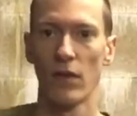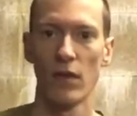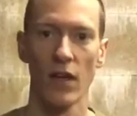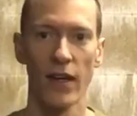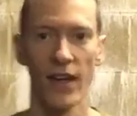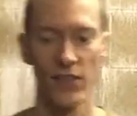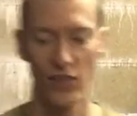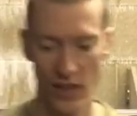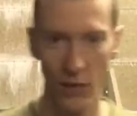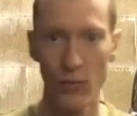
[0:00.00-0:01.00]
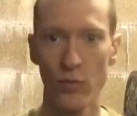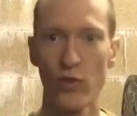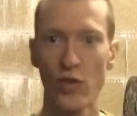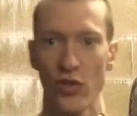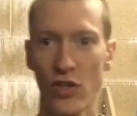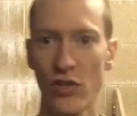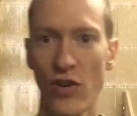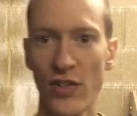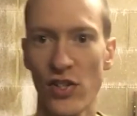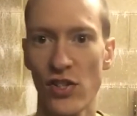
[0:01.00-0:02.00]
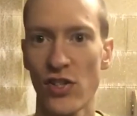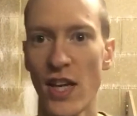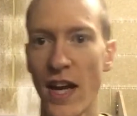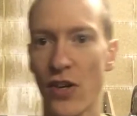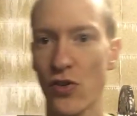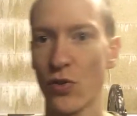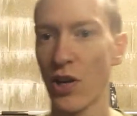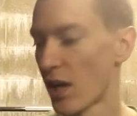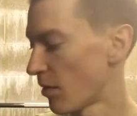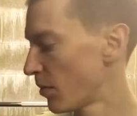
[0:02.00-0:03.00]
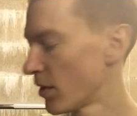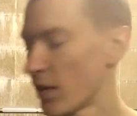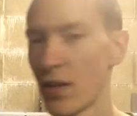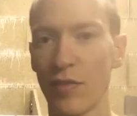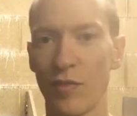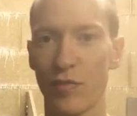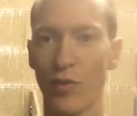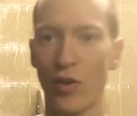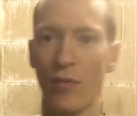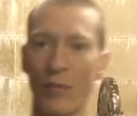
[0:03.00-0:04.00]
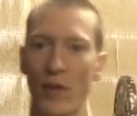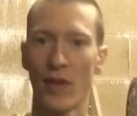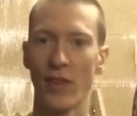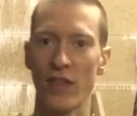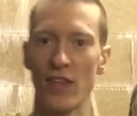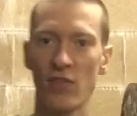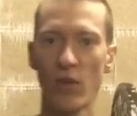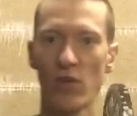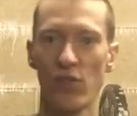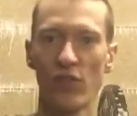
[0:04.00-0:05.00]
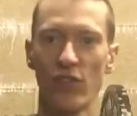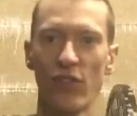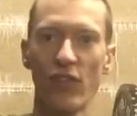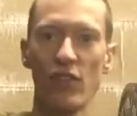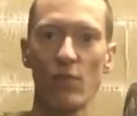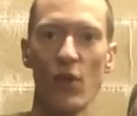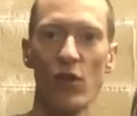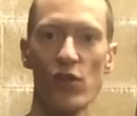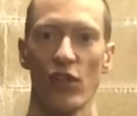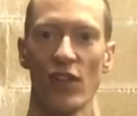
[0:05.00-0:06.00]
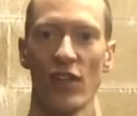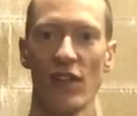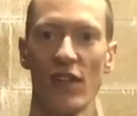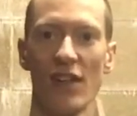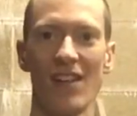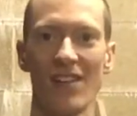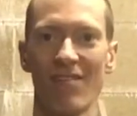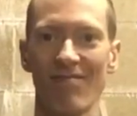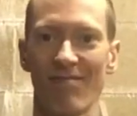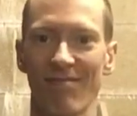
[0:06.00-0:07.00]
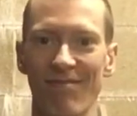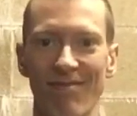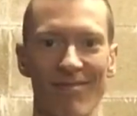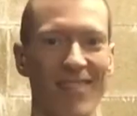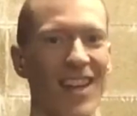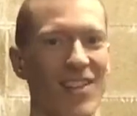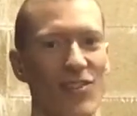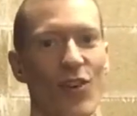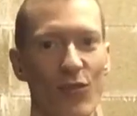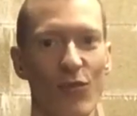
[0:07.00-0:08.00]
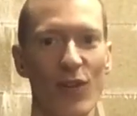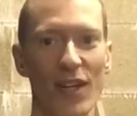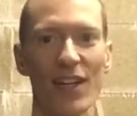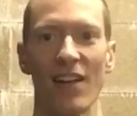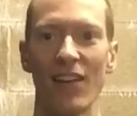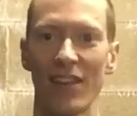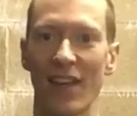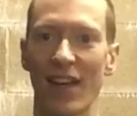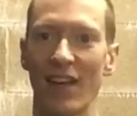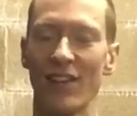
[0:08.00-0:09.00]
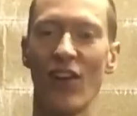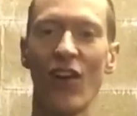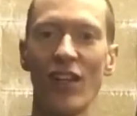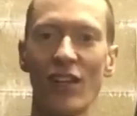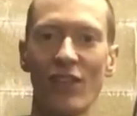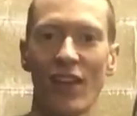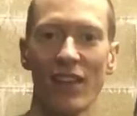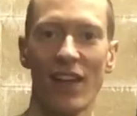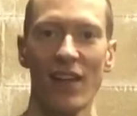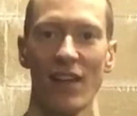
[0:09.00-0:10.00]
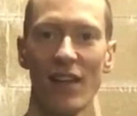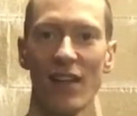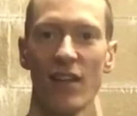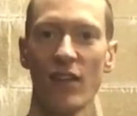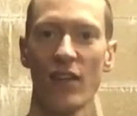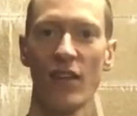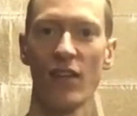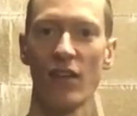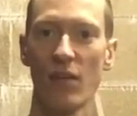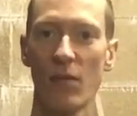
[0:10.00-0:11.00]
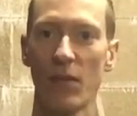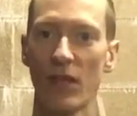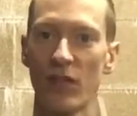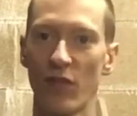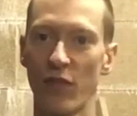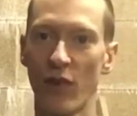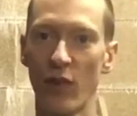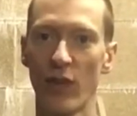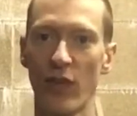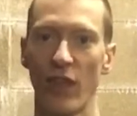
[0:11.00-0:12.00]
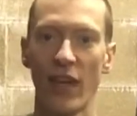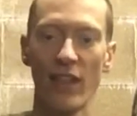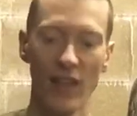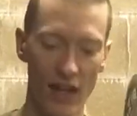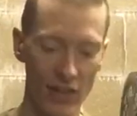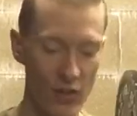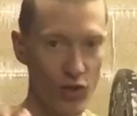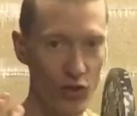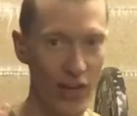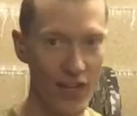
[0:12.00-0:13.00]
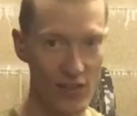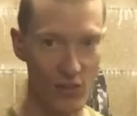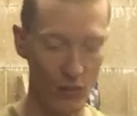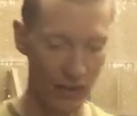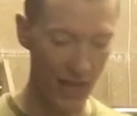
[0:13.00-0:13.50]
Okay, so now to transition to the actual club from this motion. So this motion, it's not really like that. It's kind of like that, but it's a fluid thing, and the trick is all in the